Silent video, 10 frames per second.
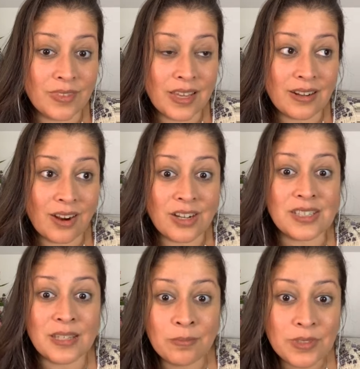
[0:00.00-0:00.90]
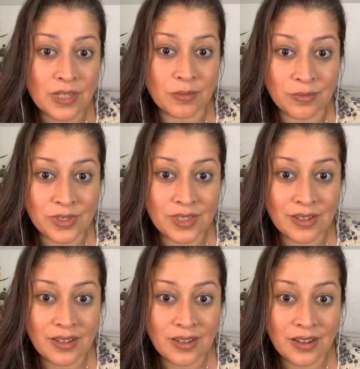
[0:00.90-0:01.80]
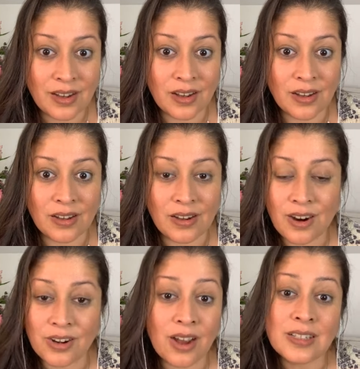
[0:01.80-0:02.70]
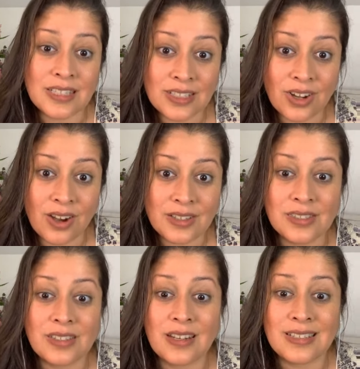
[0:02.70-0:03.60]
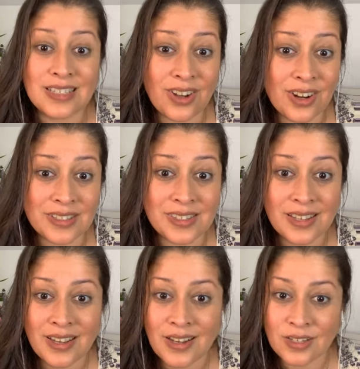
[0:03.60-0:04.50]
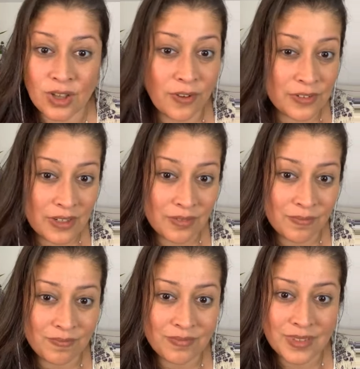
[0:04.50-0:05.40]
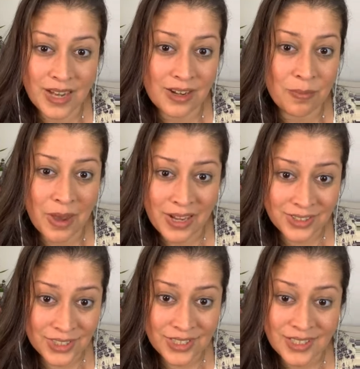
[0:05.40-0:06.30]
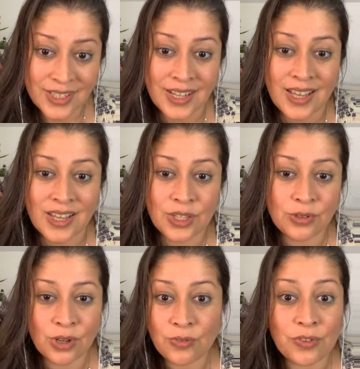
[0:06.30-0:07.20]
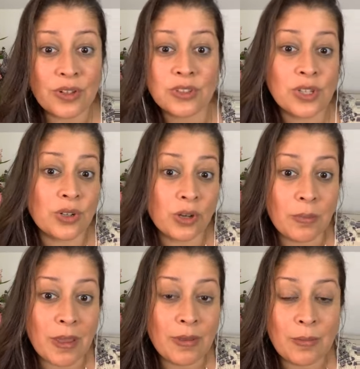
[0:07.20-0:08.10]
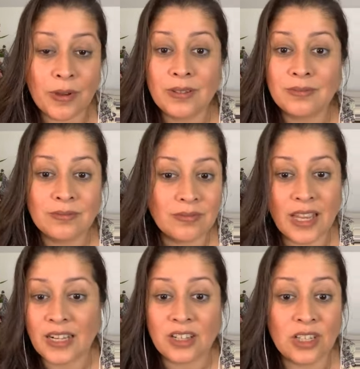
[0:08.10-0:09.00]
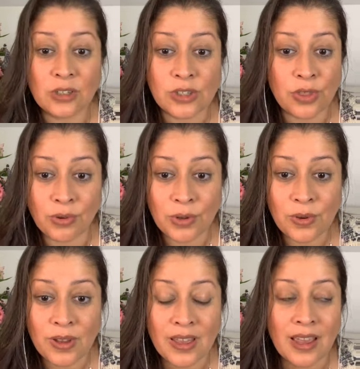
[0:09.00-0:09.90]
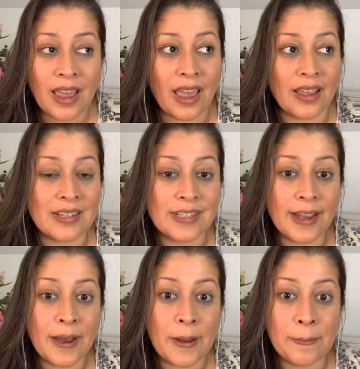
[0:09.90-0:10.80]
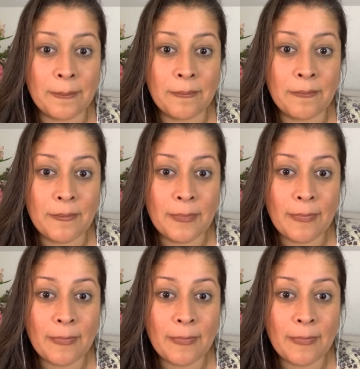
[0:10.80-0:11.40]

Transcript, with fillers: that our symptoms uh, are not detox, and detox is often kind of milder. You don't feel so good, maybe, but it clears through and um,